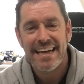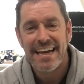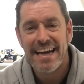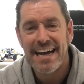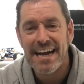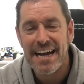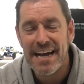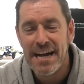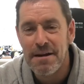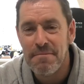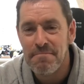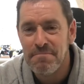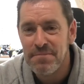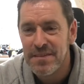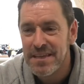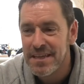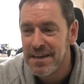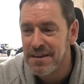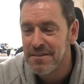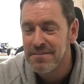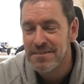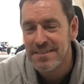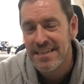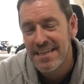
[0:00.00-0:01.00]

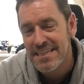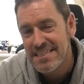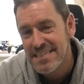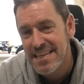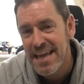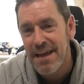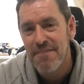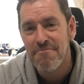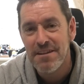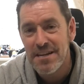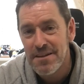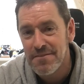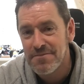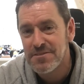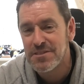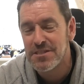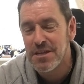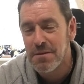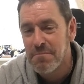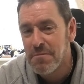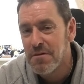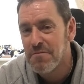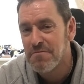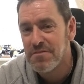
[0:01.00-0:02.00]
Let's get rid of
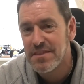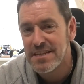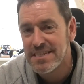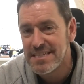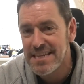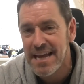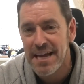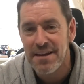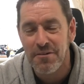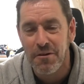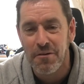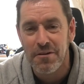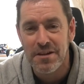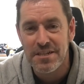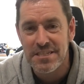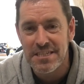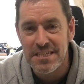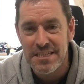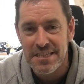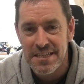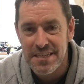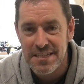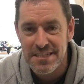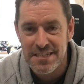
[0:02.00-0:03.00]
some of the
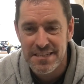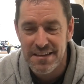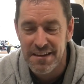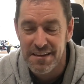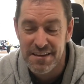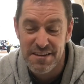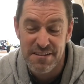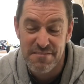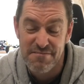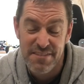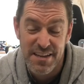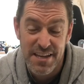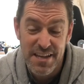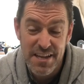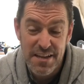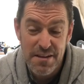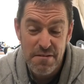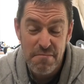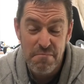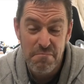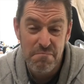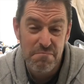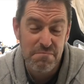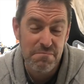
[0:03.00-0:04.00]
technology that's kind of,
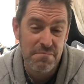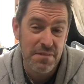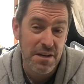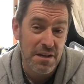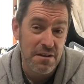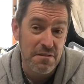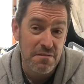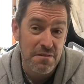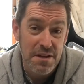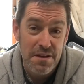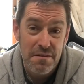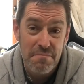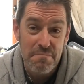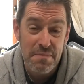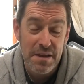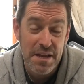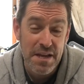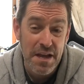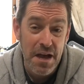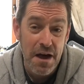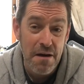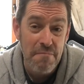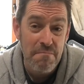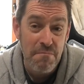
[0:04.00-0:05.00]
you know,
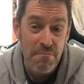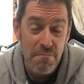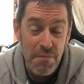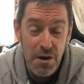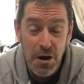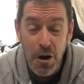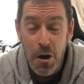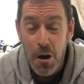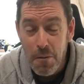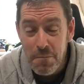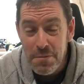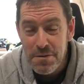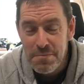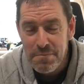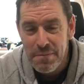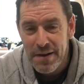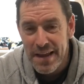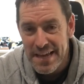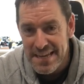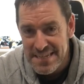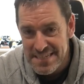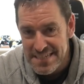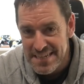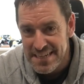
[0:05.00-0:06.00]
become
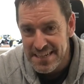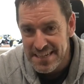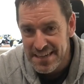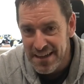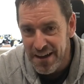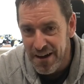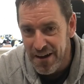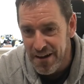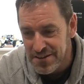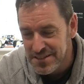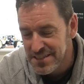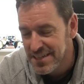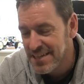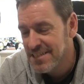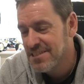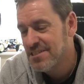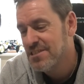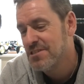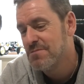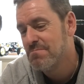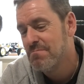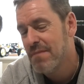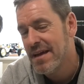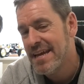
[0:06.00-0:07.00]
commonplace in cars, and let's
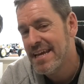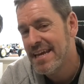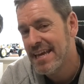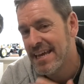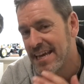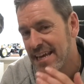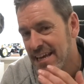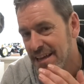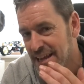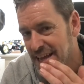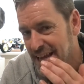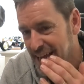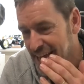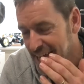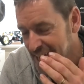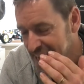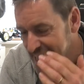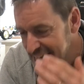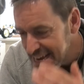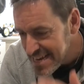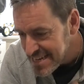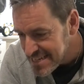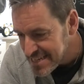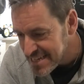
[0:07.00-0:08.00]
just make it
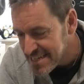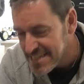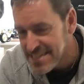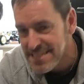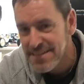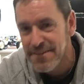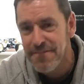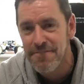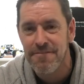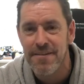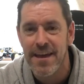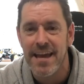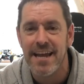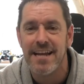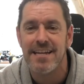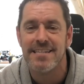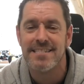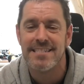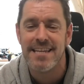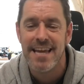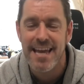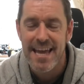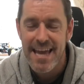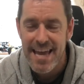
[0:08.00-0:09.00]
easy to
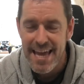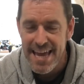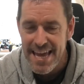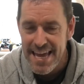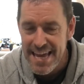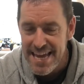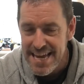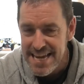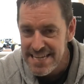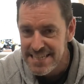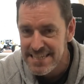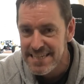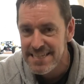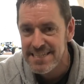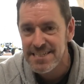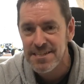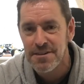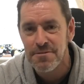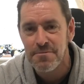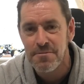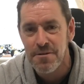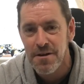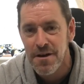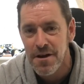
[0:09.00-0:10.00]
fix, easy
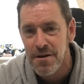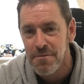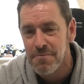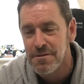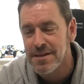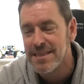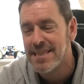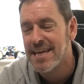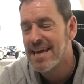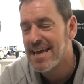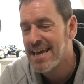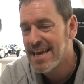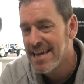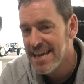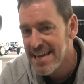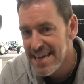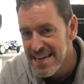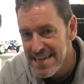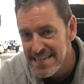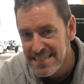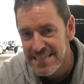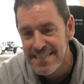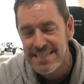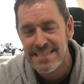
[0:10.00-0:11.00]
to work with,
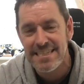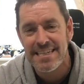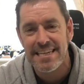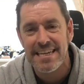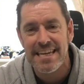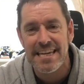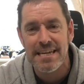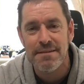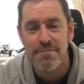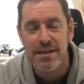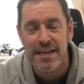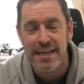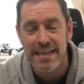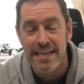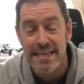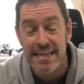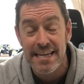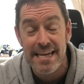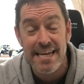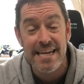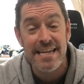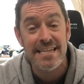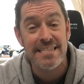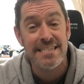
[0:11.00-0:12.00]
easy to keep clean,
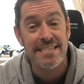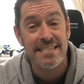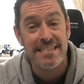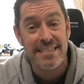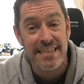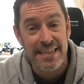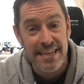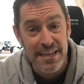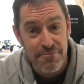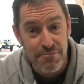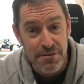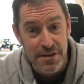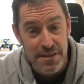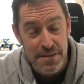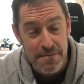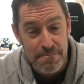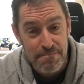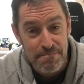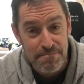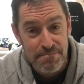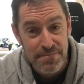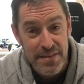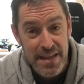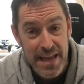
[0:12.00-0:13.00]
easy to live with.
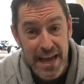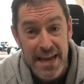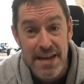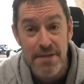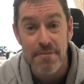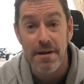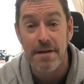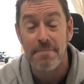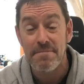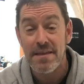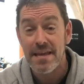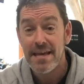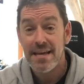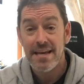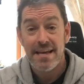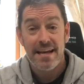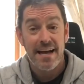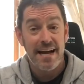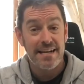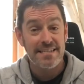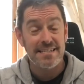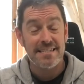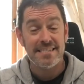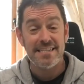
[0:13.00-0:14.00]
Anyway,
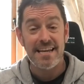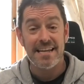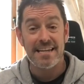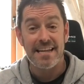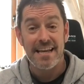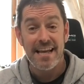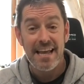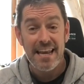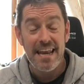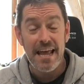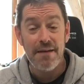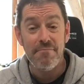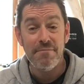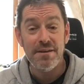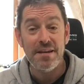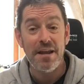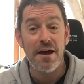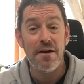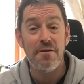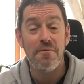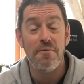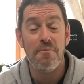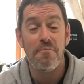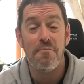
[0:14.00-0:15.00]
as I said, let me
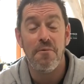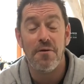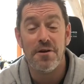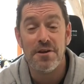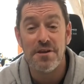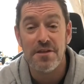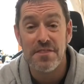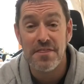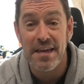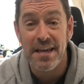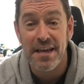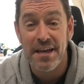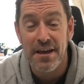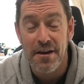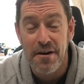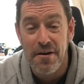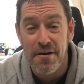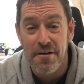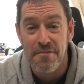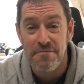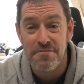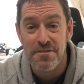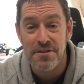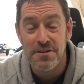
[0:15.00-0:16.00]
know what you think
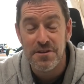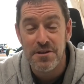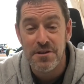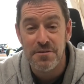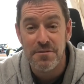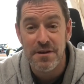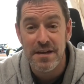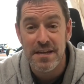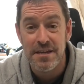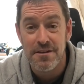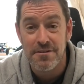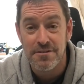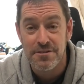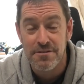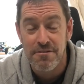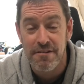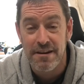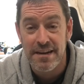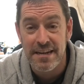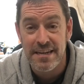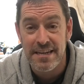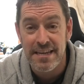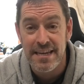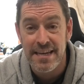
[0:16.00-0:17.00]
of the new INEOS
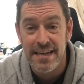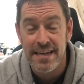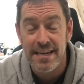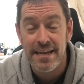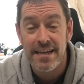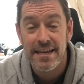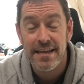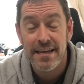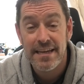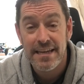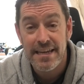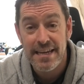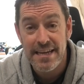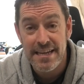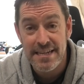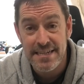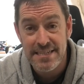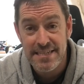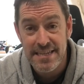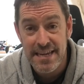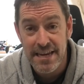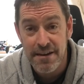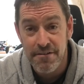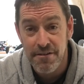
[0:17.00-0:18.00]
Grenadier
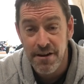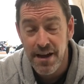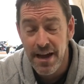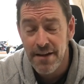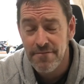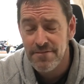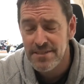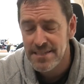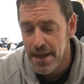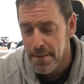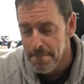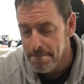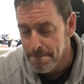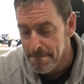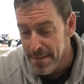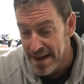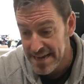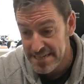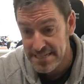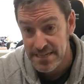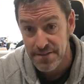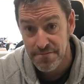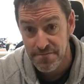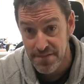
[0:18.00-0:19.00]
interior. I have to say a
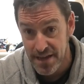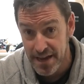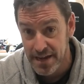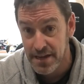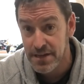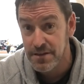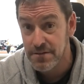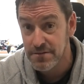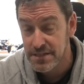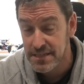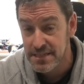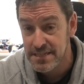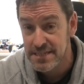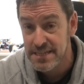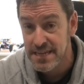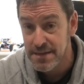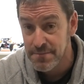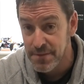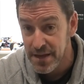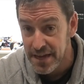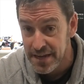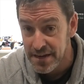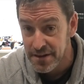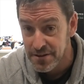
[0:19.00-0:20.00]
massive thank you to the
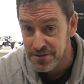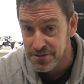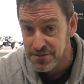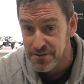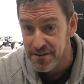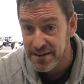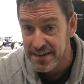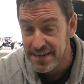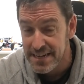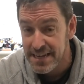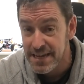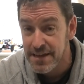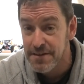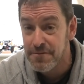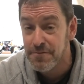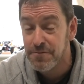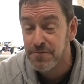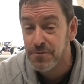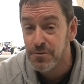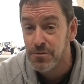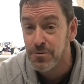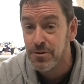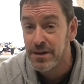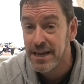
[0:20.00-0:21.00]
team at INEOS Grenadier
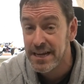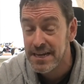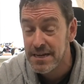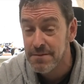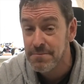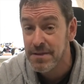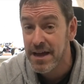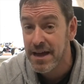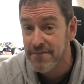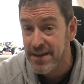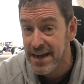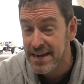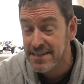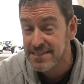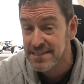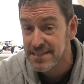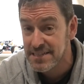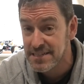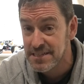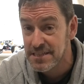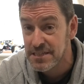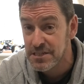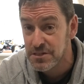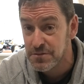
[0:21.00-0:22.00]
for letting me have
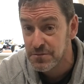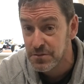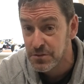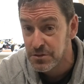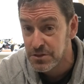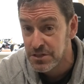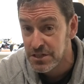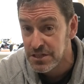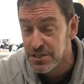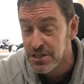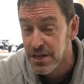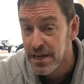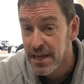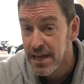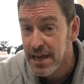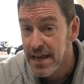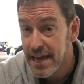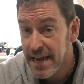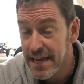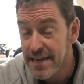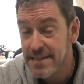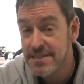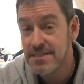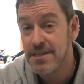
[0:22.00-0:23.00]
access to this footage
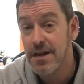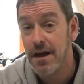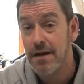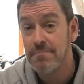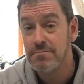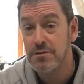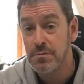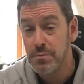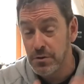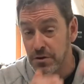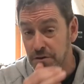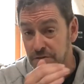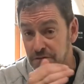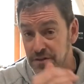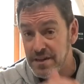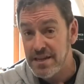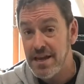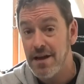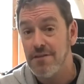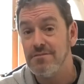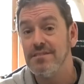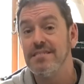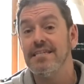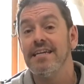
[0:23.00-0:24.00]
in time to put a
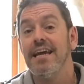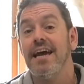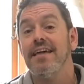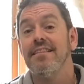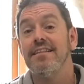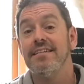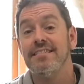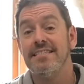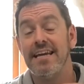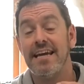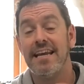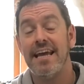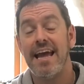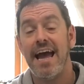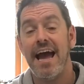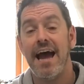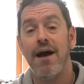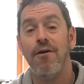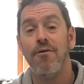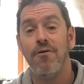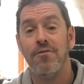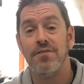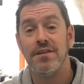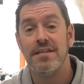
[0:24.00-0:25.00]
video together to get it
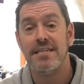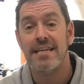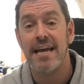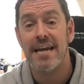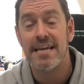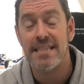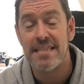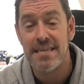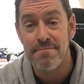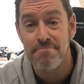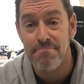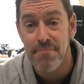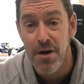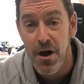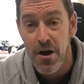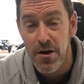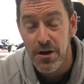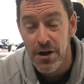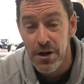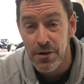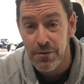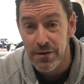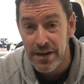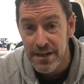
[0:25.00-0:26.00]
out on the day the
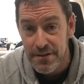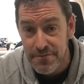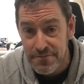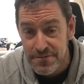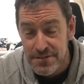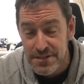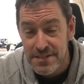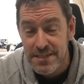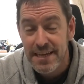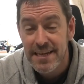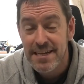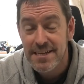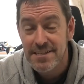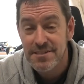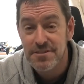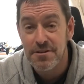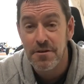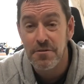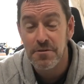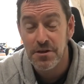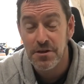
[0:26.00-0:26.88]
embargo lifts. So